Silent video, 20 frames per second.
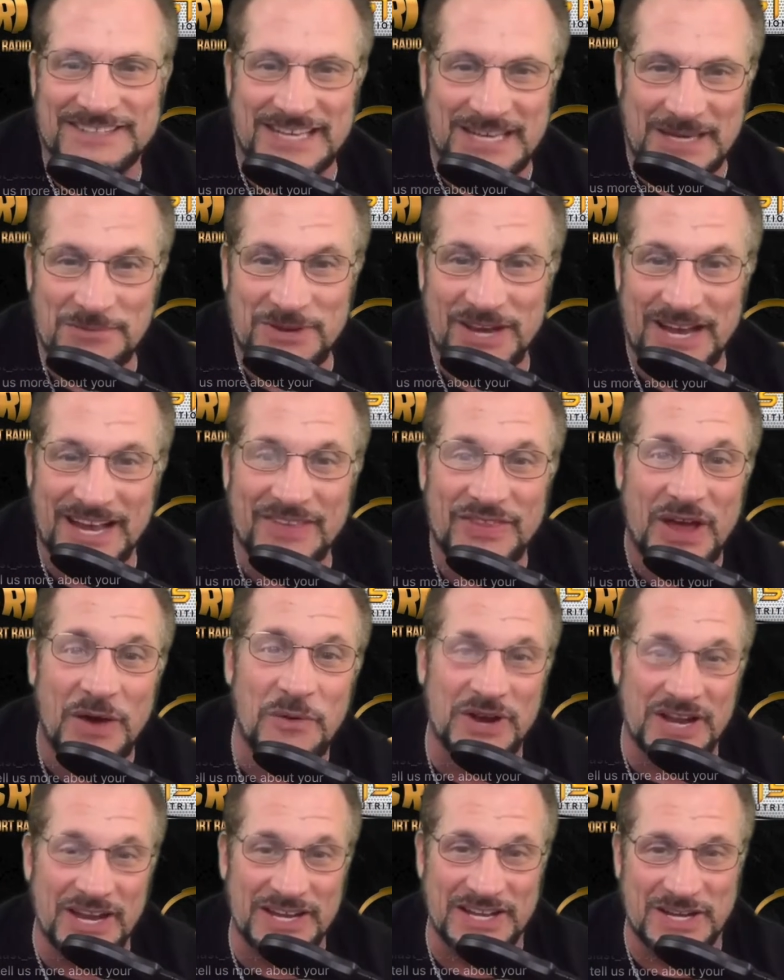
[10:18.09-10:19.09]
And then we're going to
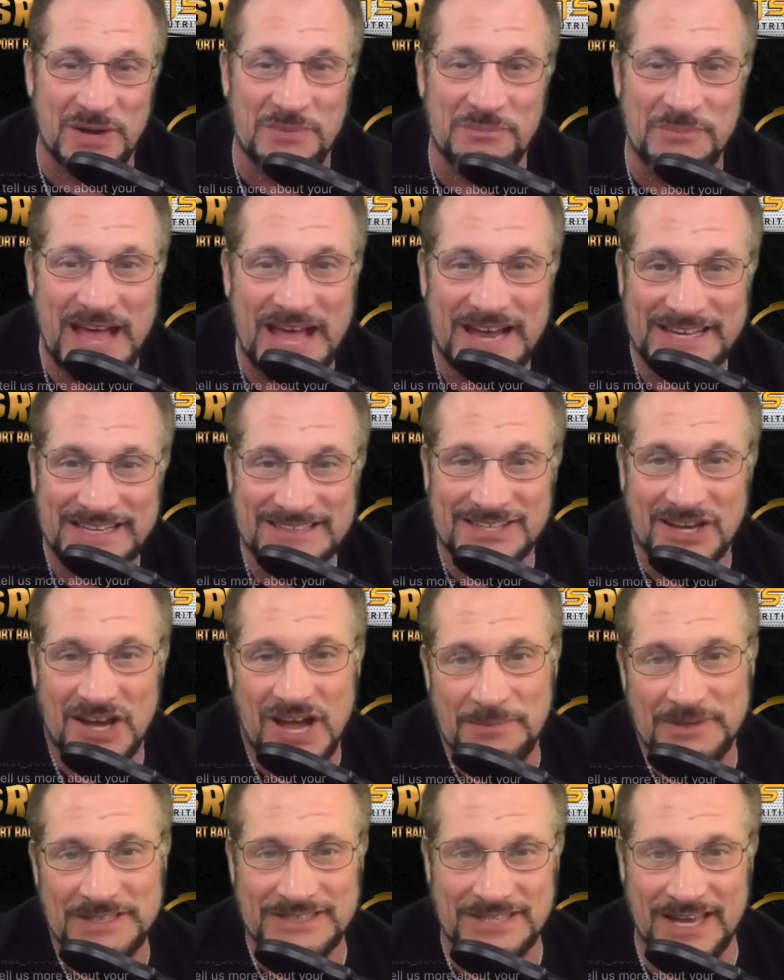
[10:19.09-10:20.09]
come back in time and
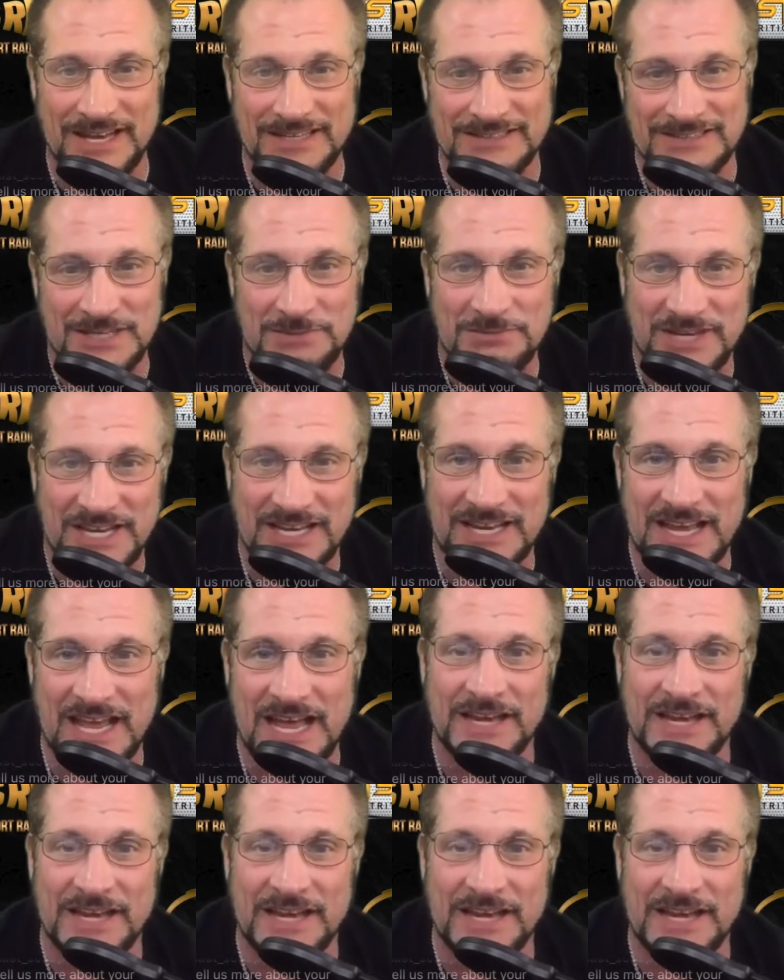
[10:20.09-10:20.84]
tag team you again.